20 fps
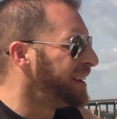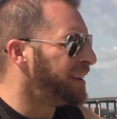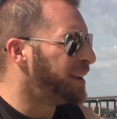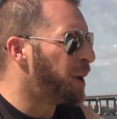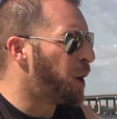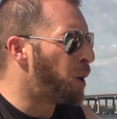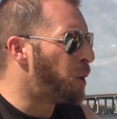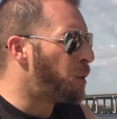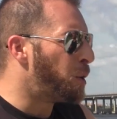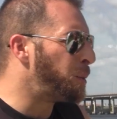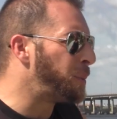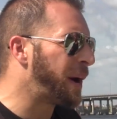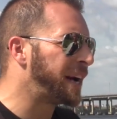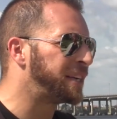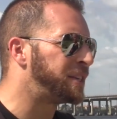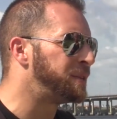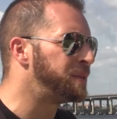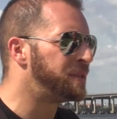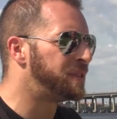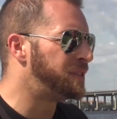you know, or
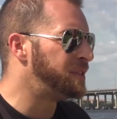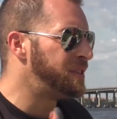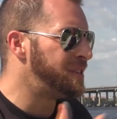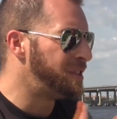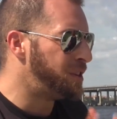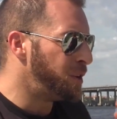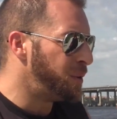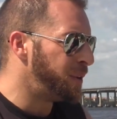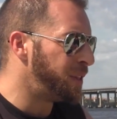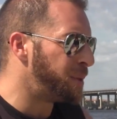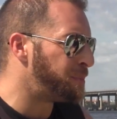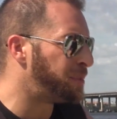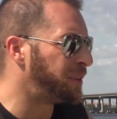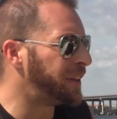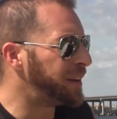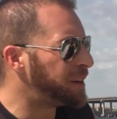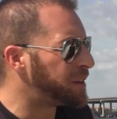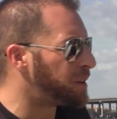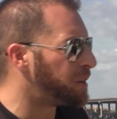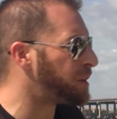by doing the
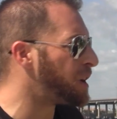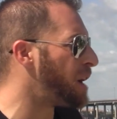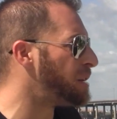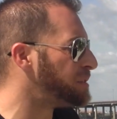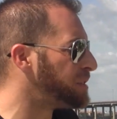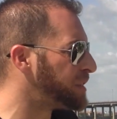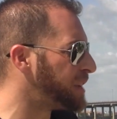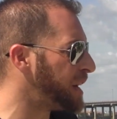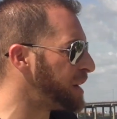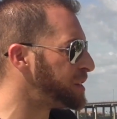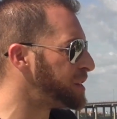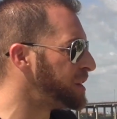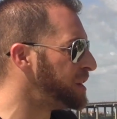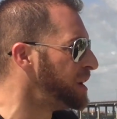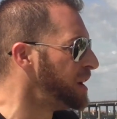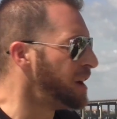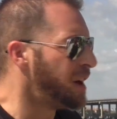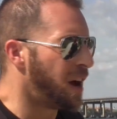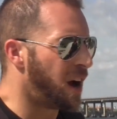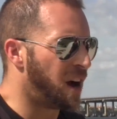political
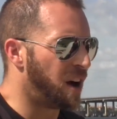conversation